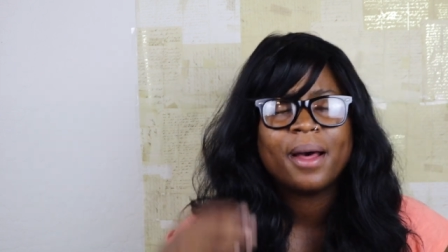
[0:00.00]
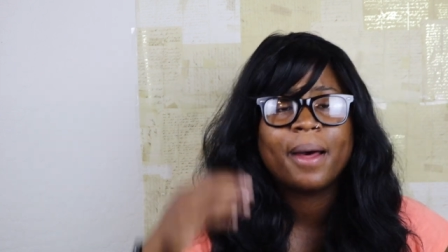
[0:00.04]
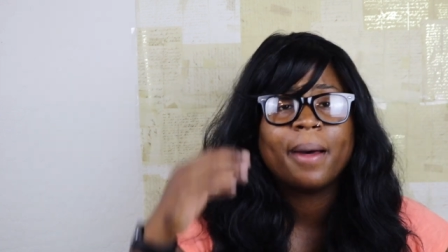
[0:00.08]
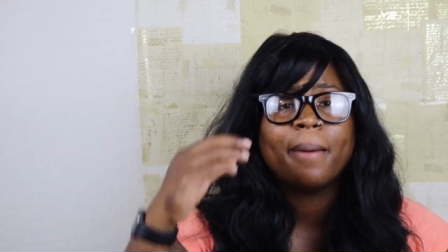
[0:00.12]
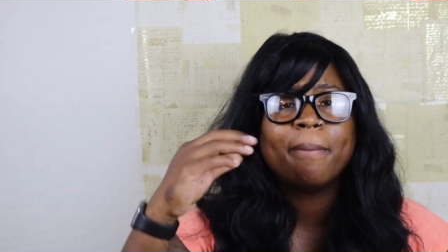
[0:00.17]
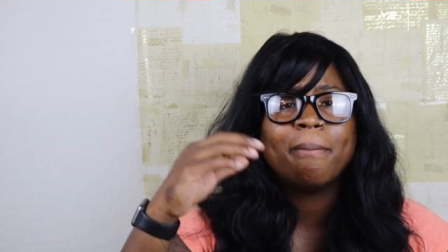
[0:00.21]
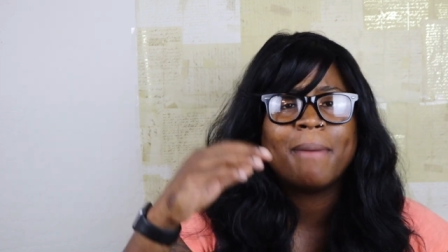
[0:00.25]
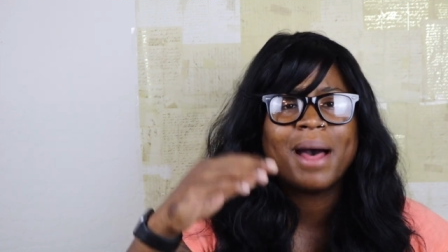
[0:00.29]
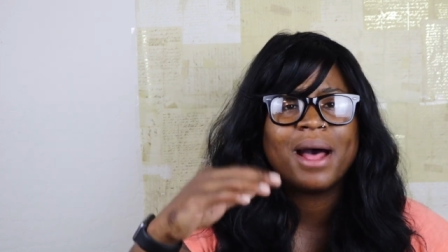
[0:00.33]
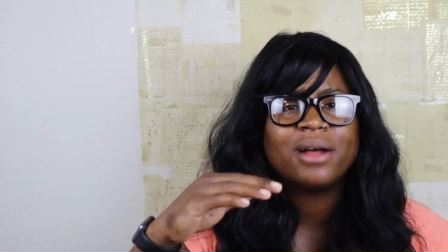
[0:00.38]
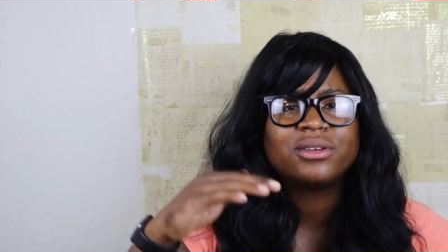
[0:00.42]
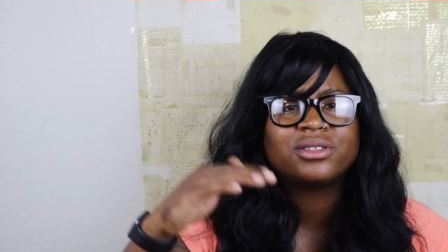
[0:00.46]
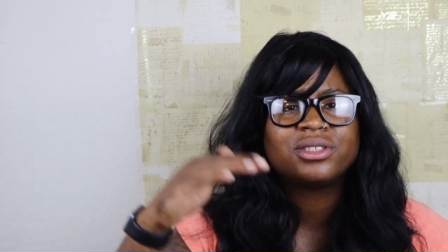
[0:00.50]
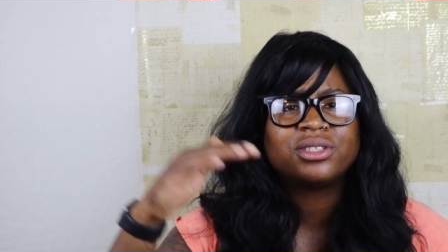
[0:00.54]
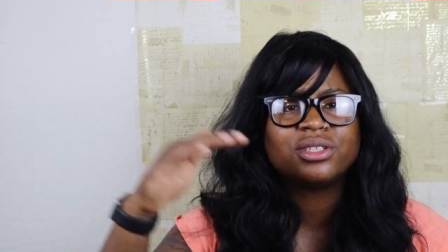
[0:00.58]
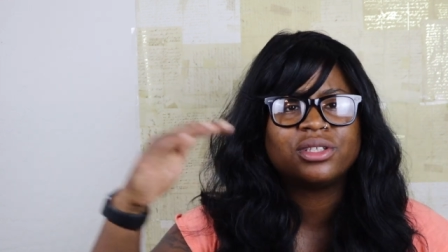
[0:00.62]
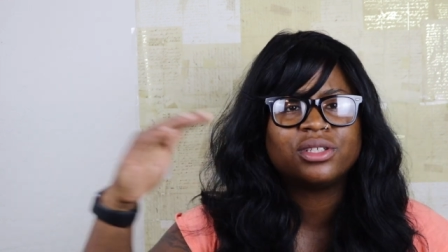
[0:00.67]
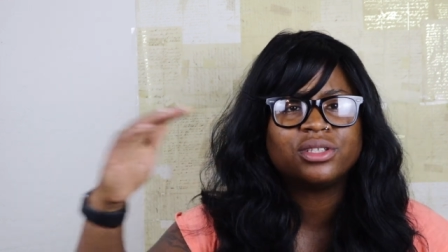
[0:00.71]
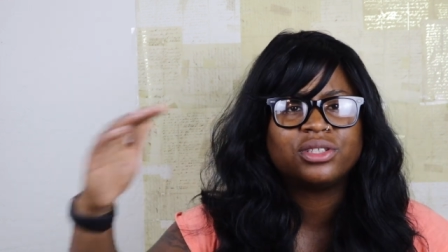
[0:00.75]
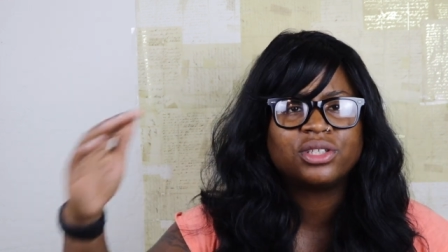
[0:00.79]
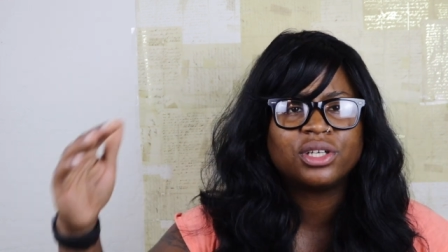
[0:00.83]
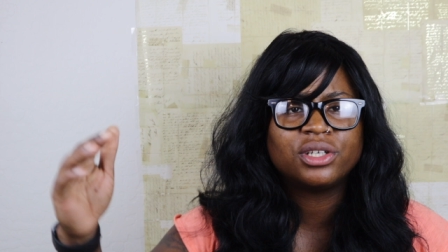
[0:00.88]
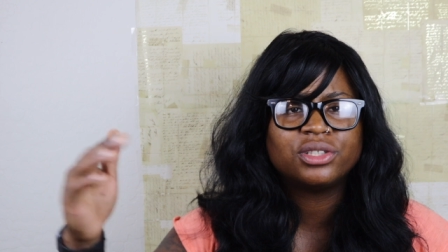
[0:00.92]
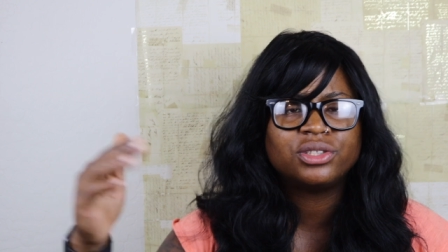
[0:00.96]
amounts to
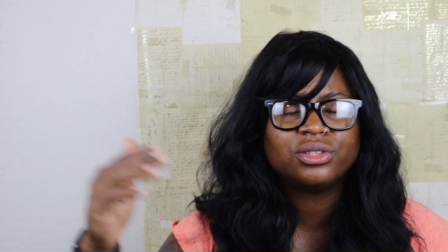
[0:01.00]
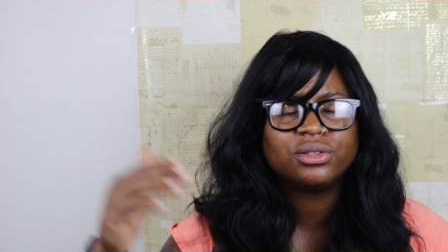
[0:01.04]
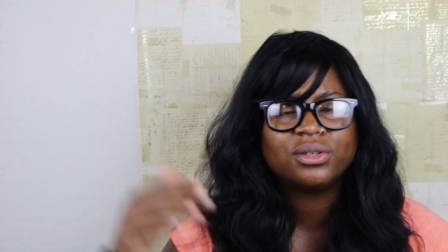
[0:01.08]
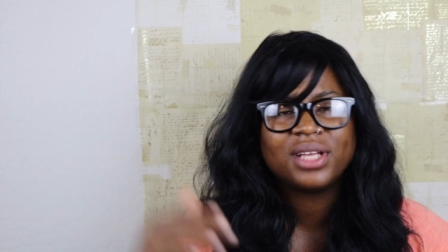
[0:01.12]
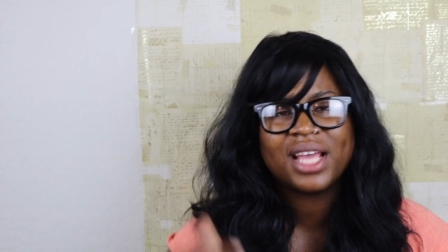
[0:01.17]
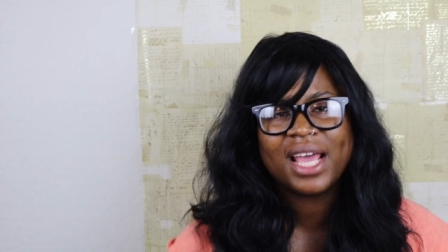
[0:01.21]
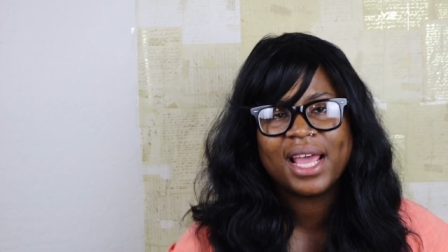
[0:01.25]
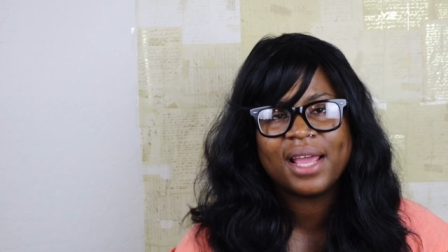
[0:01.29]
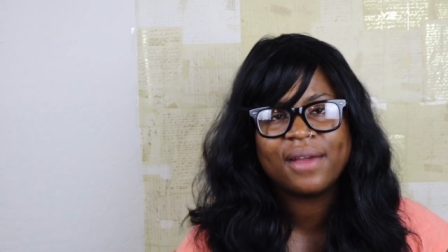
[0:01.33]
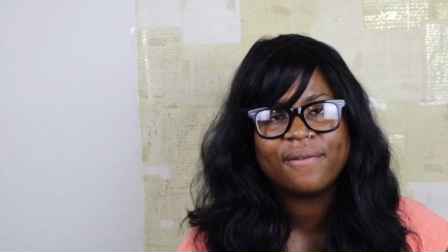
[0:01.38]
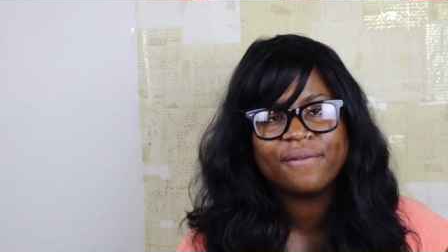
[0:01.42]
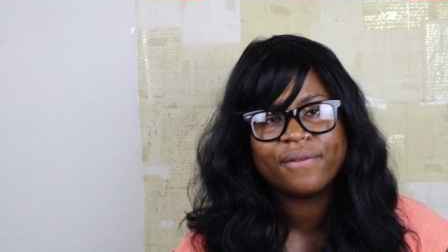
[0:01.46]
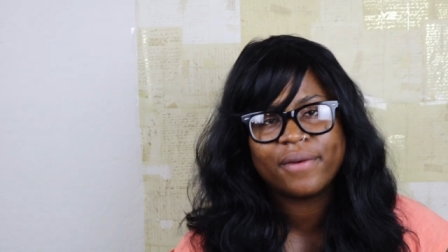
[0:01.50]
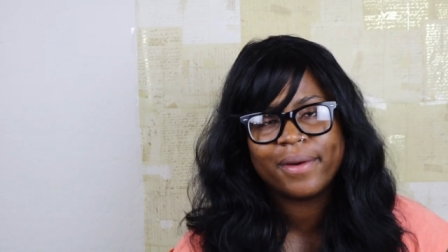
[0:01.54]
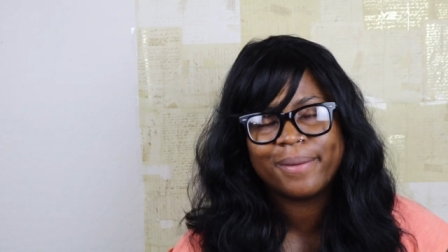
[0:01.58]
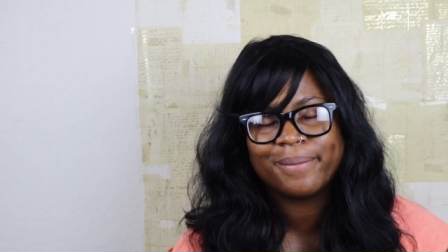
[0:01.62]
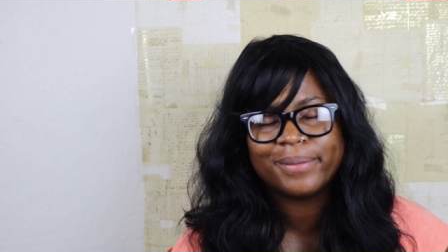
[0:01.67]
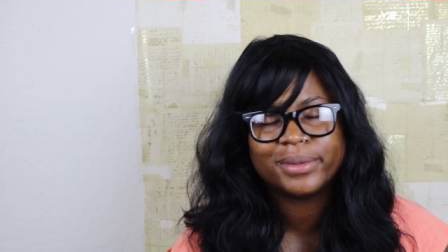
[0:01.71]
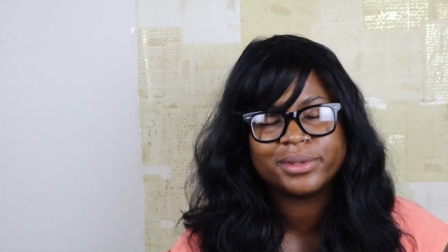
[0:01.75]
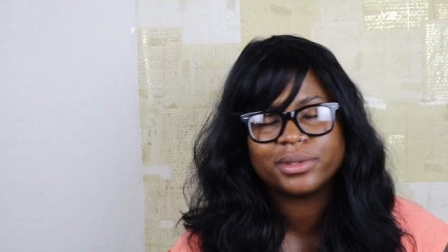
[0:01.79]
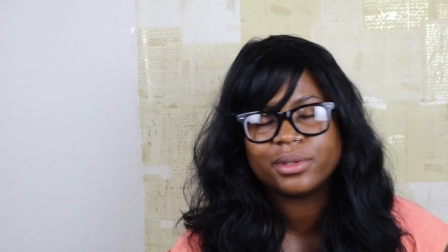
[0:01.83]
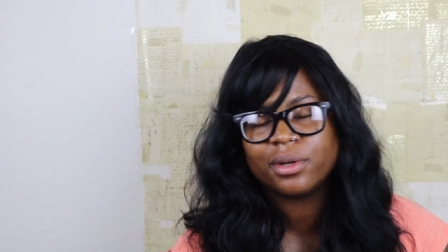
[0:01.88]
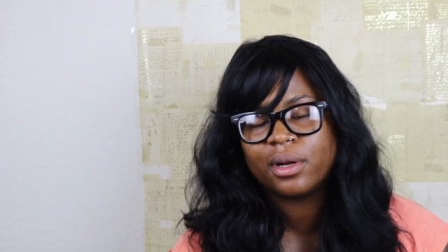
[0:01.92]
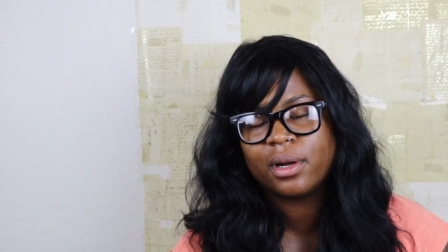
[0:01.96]
the church you came
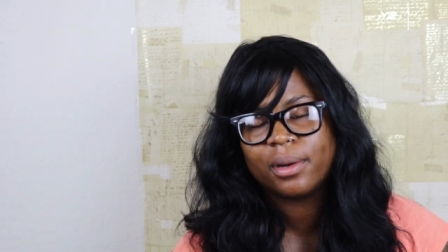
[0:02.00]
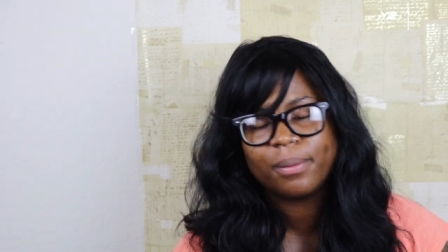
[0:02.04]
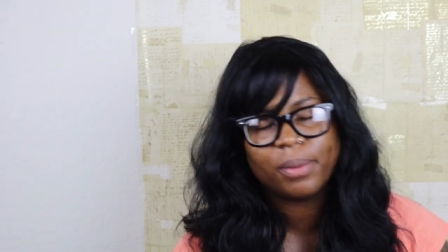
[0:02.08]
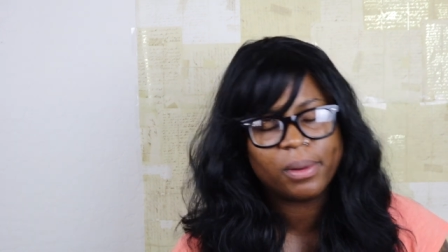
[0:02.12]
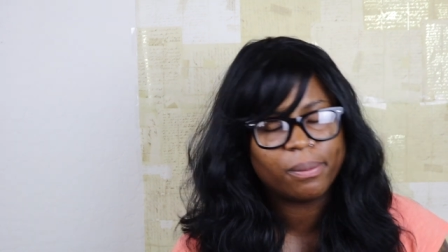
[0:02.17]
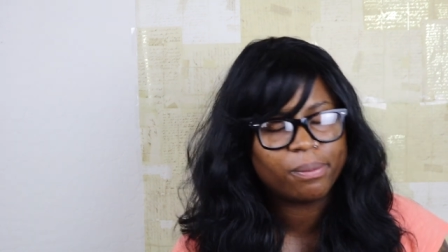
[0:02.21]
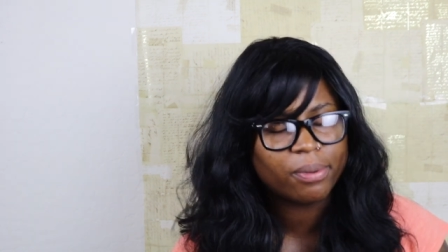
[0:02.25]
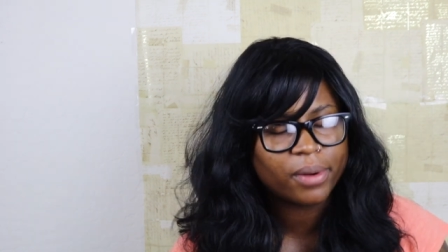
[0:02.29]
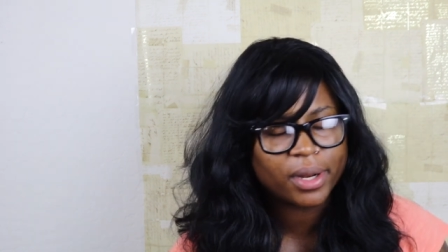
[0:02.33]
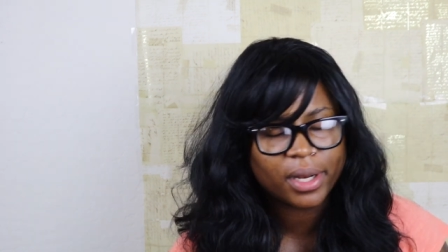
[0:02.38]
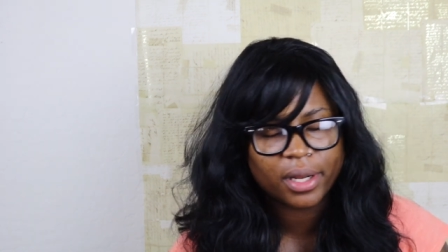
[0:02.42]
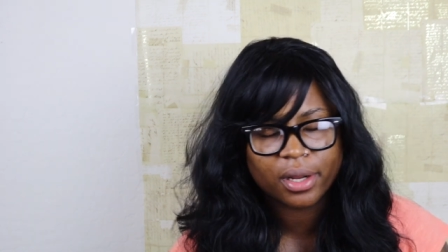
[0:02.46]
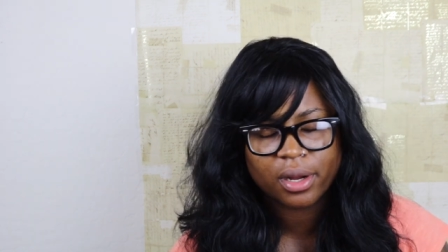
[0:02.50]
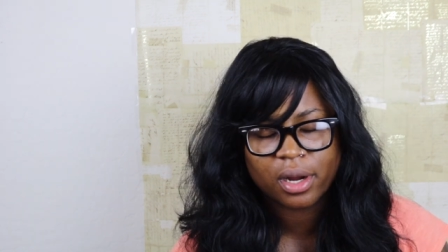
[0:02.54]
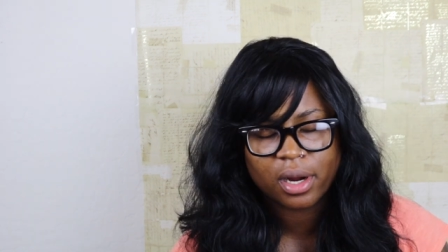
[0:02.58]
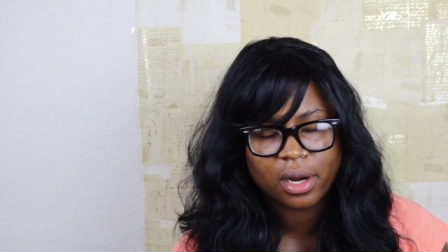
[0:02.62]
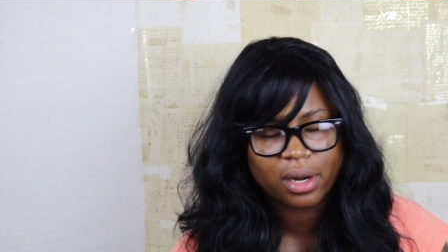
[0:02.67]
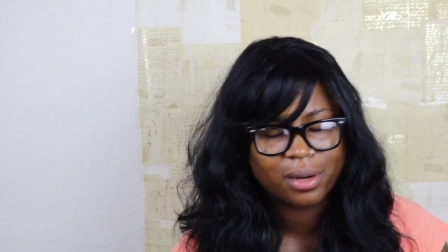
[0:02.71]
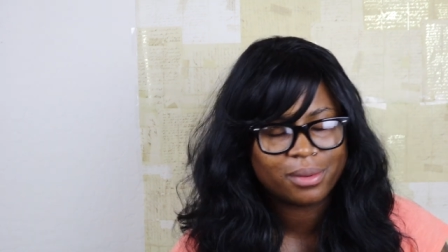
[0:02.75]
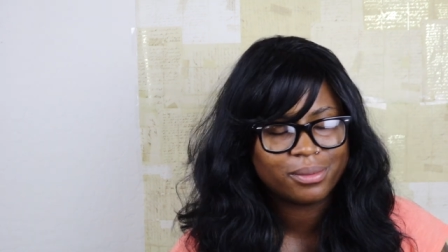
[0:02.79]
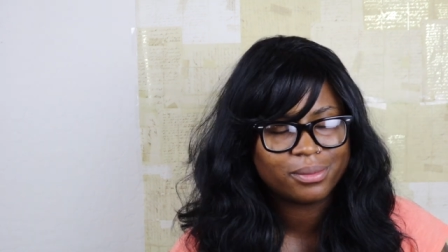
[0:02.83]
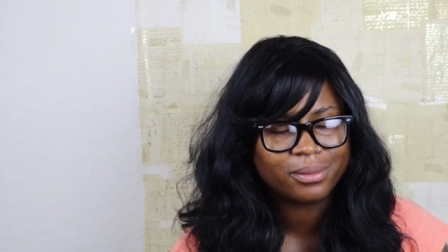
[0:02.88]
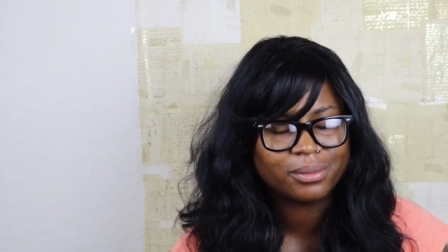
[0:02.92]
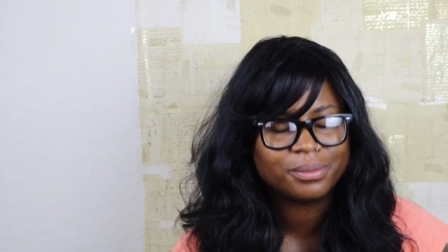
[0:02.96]
from is going to be pretty
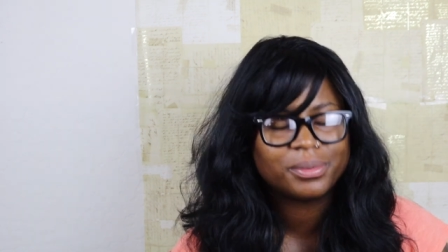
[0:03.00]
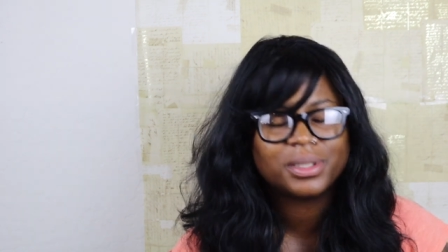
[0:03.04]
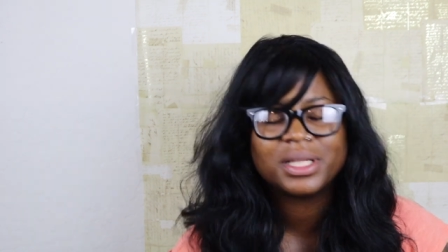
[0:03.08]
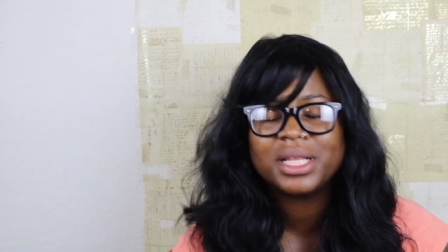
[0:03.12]
hard.